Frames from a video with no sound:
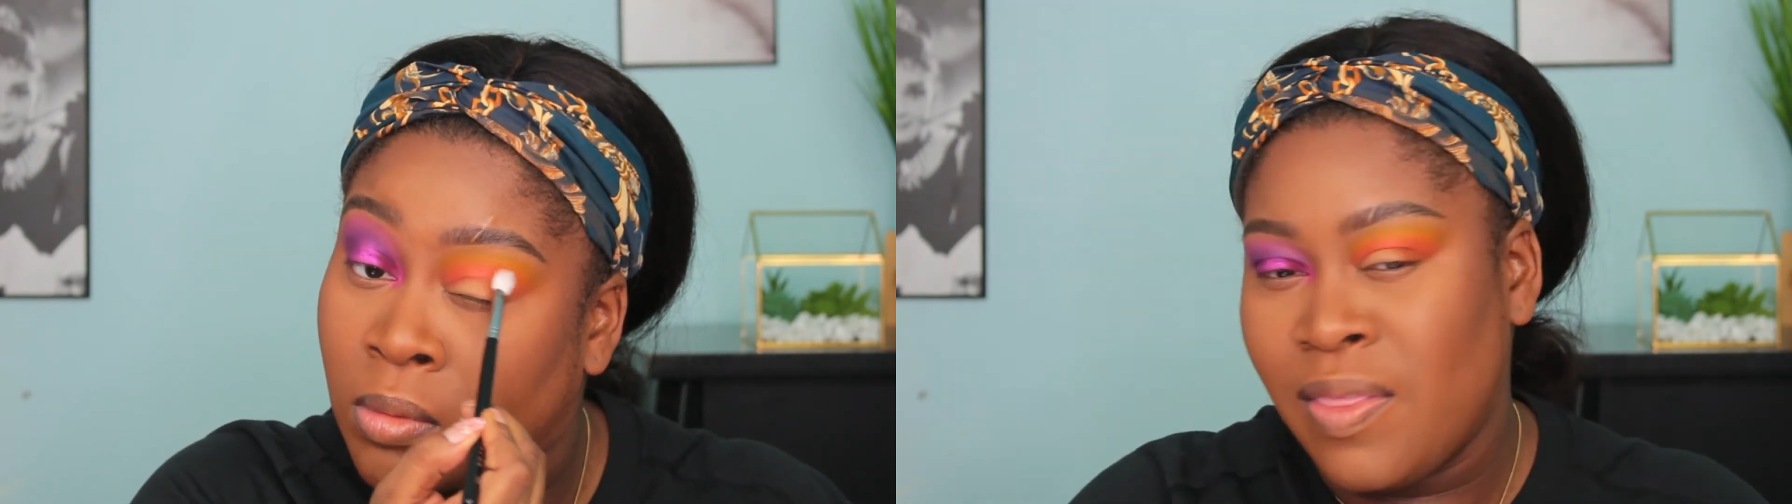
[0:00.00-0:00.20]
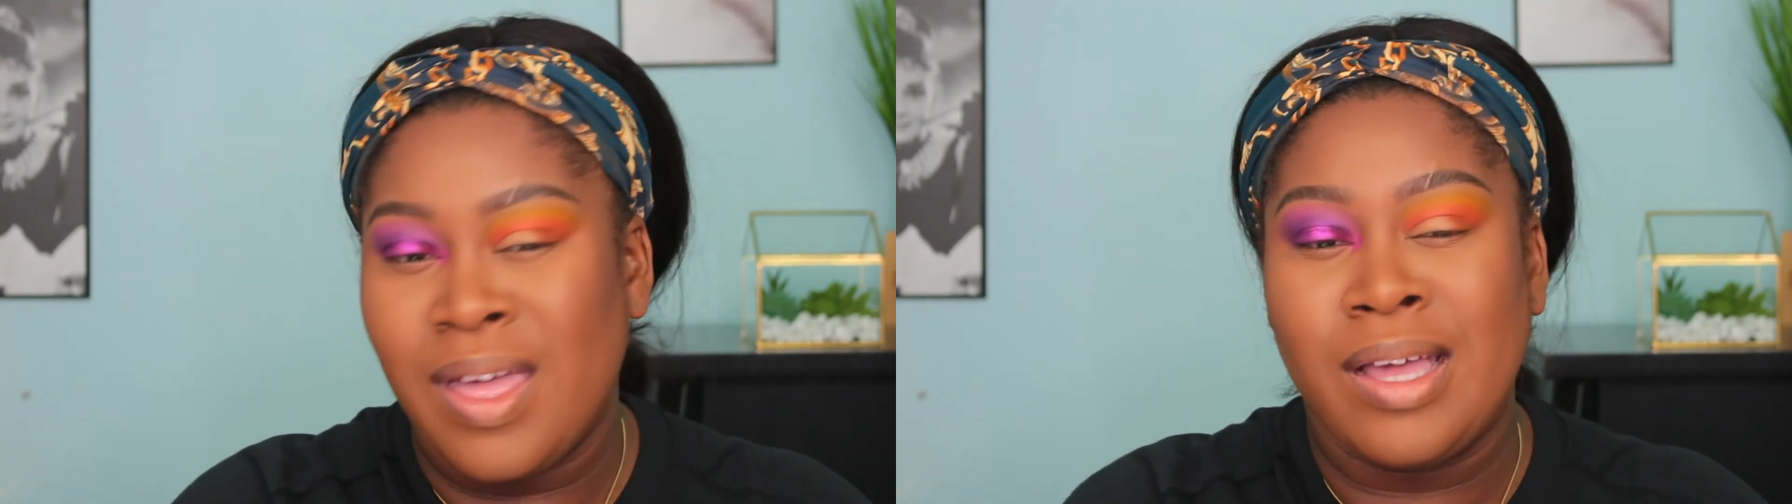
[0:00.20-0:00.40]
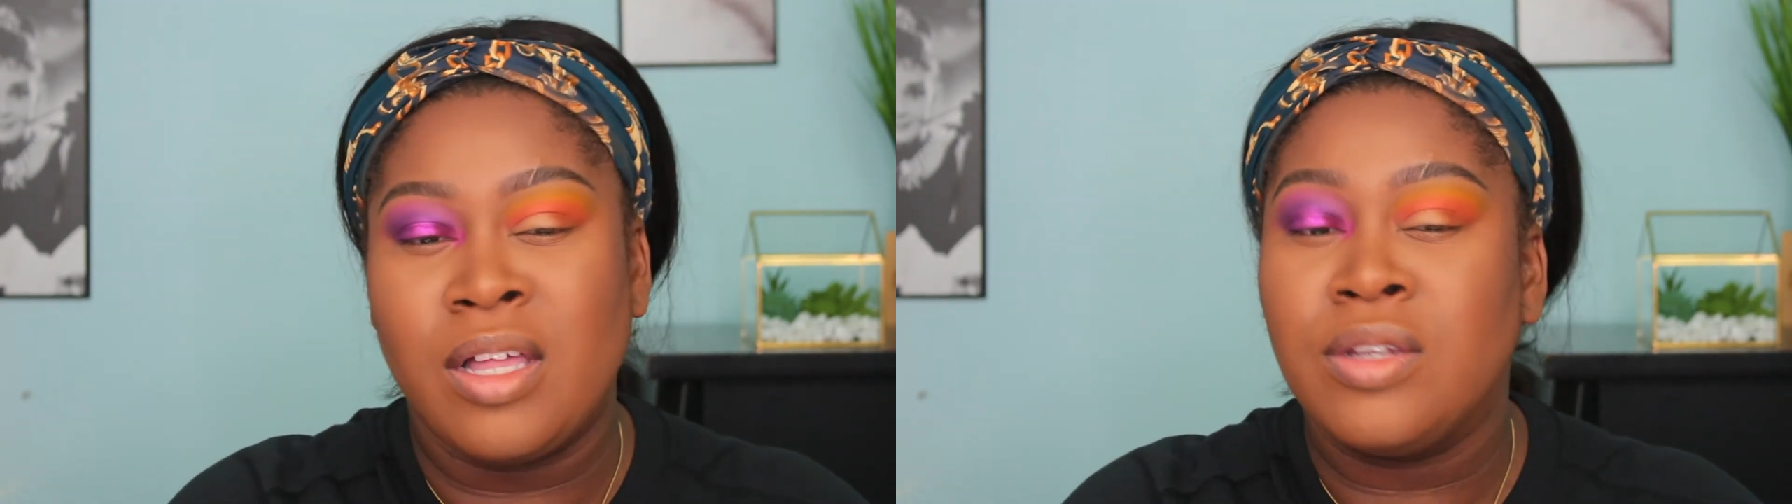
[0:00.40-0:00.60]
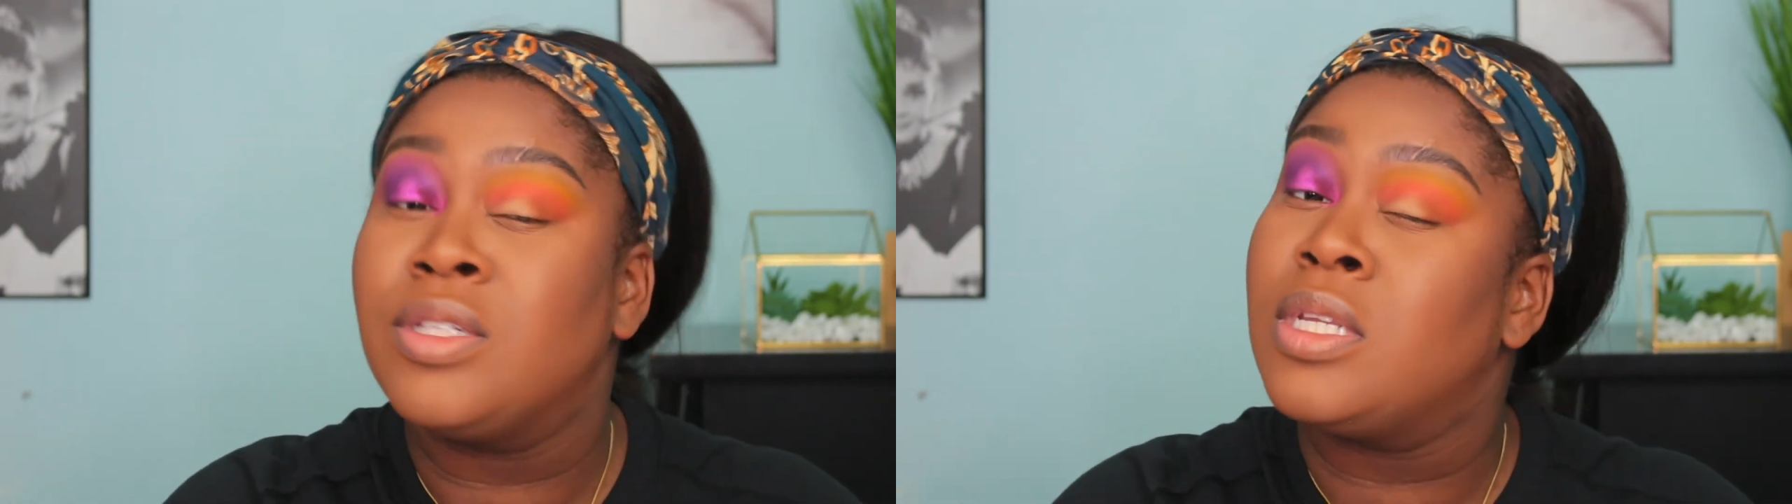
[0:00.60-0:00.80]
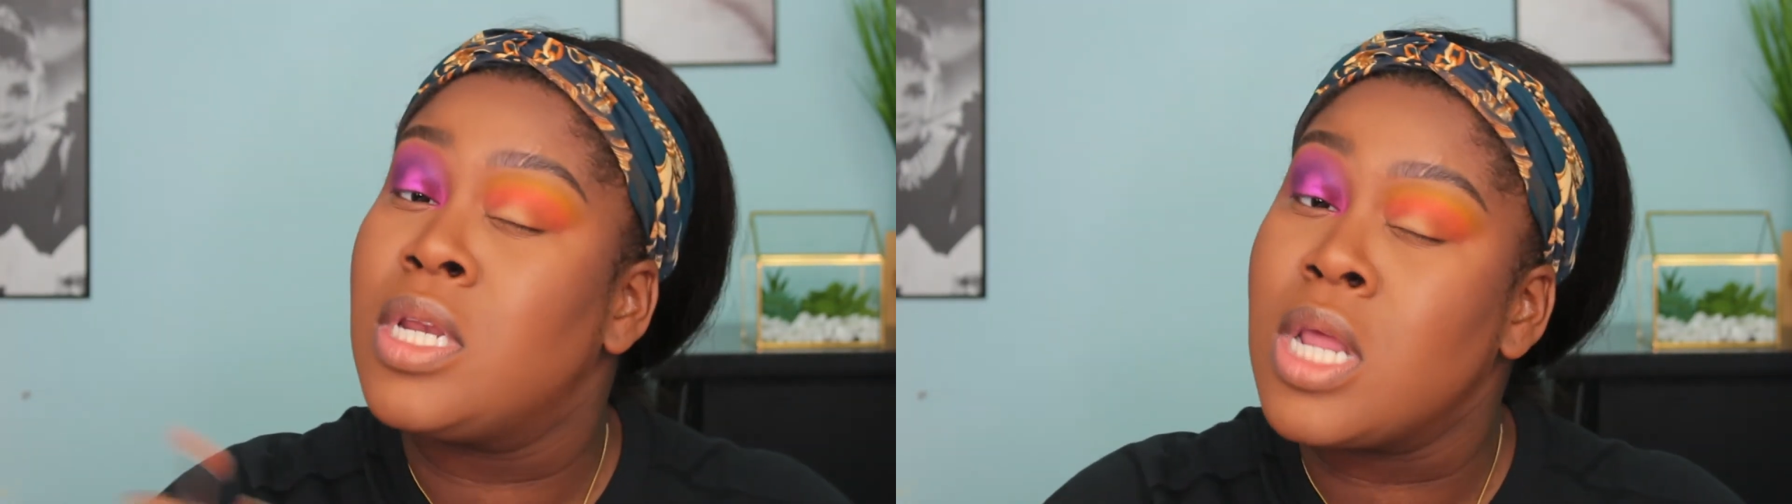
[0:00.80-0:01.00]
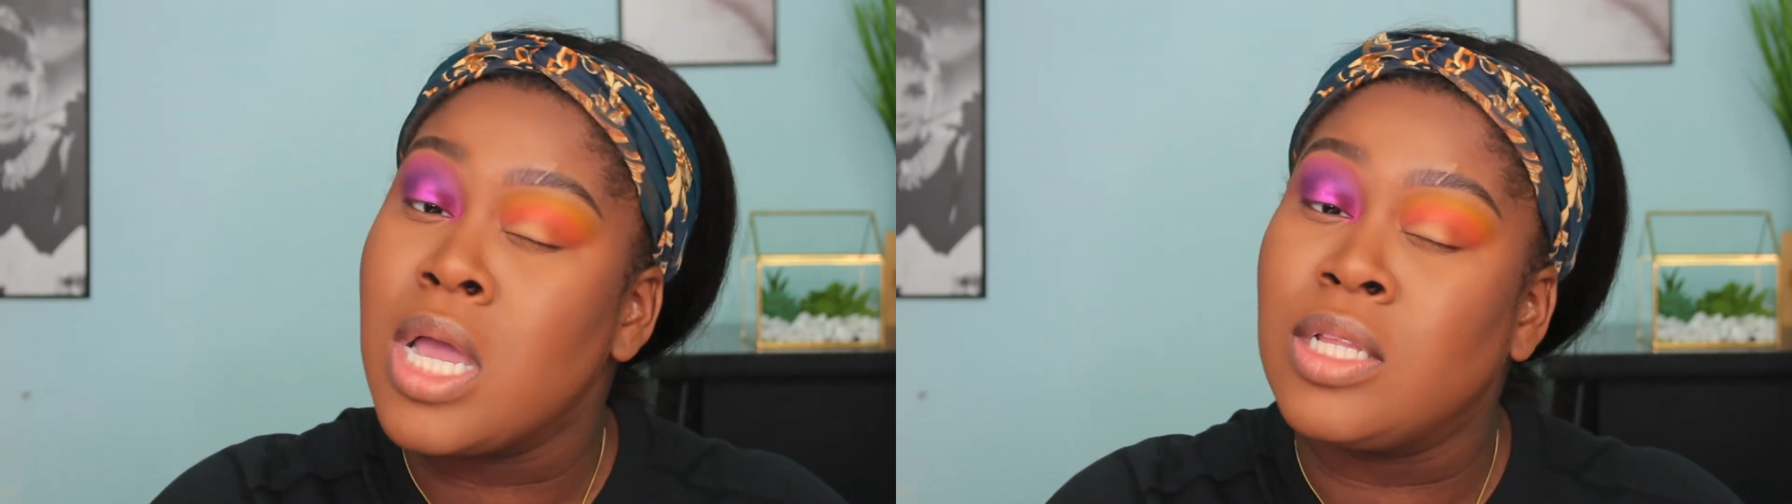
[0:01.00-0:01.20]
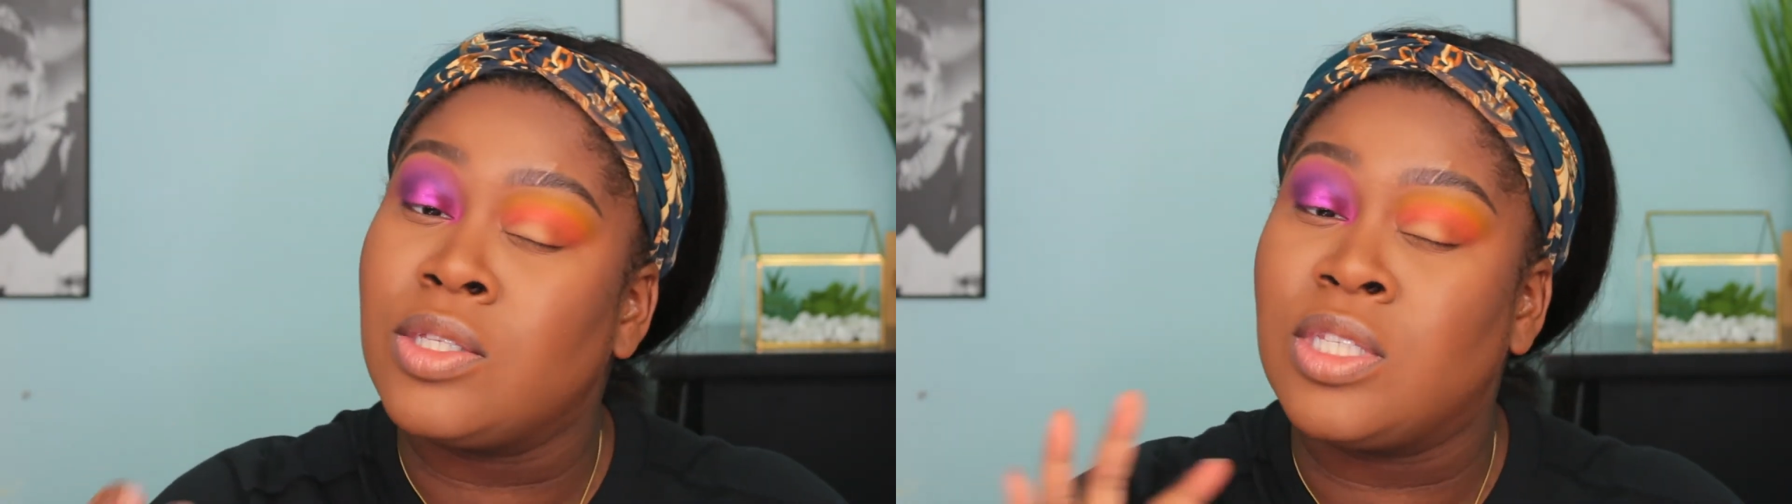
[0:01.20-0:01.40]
That color's not